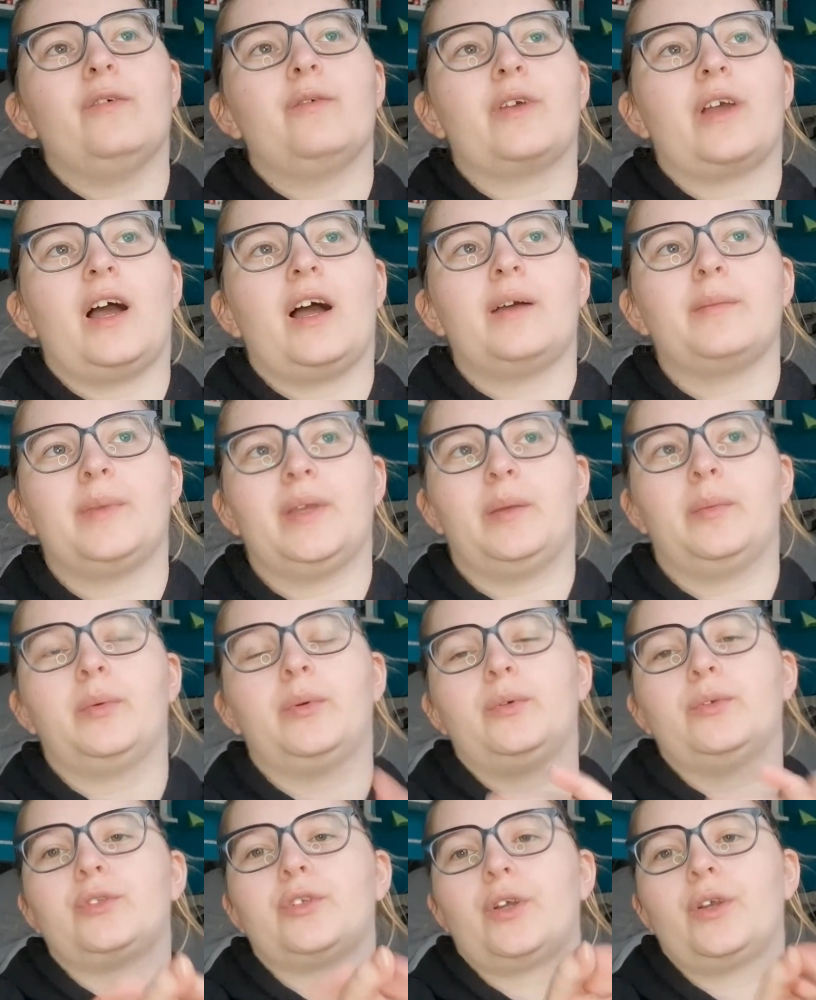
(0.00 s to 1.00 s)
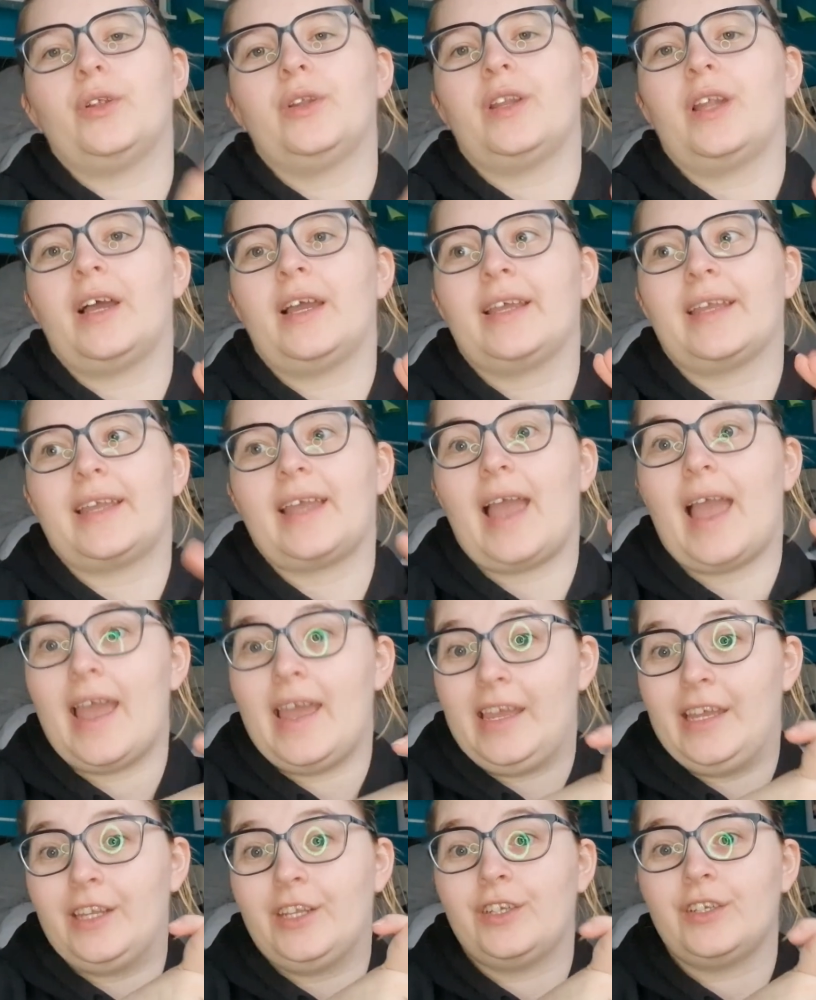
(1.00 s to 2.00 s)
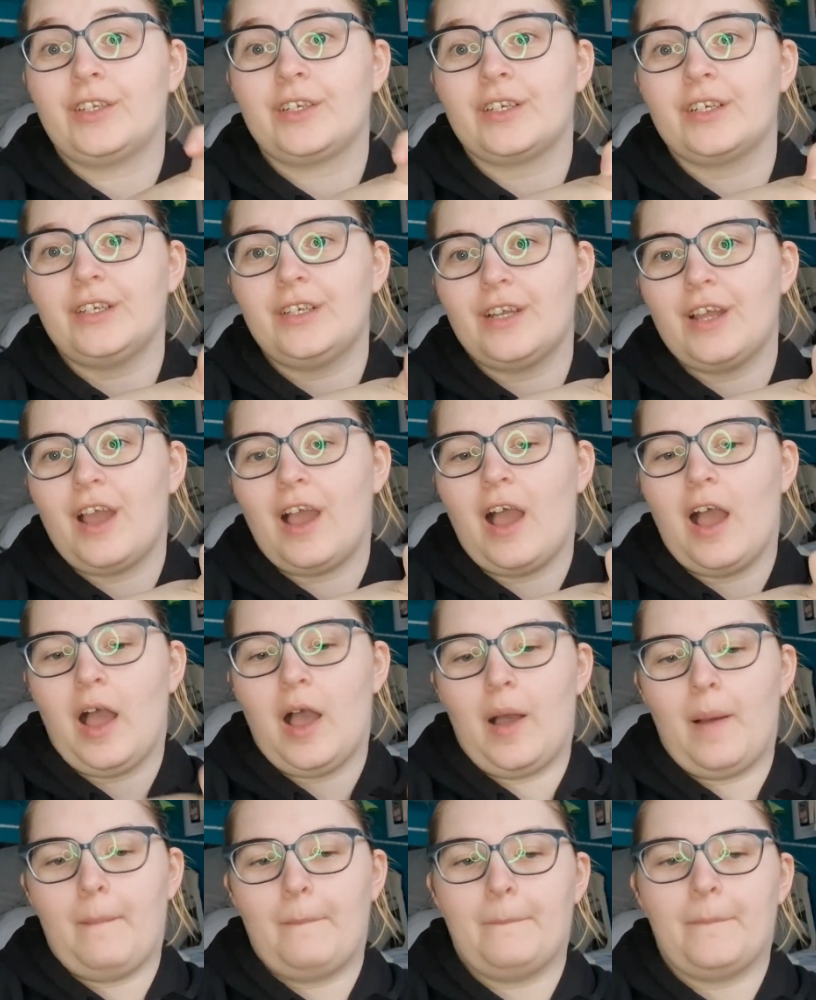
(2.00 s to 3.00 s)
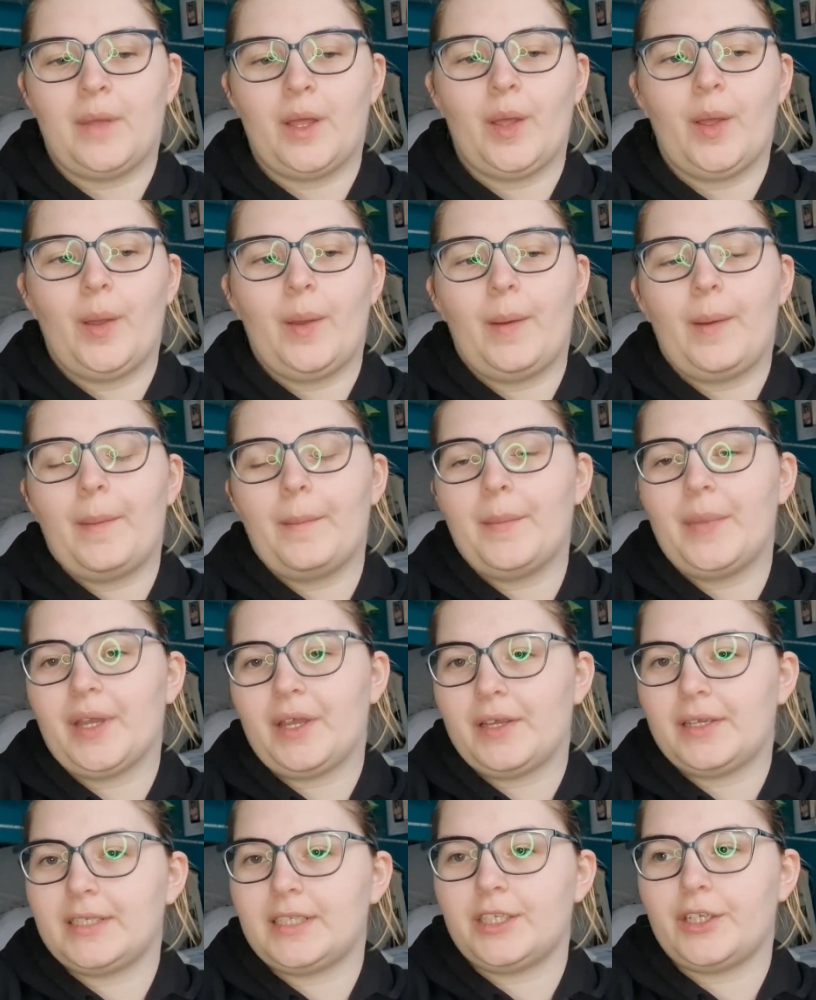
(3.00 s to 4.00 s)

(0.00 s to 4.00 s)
a lot of people don't like Aiden, because,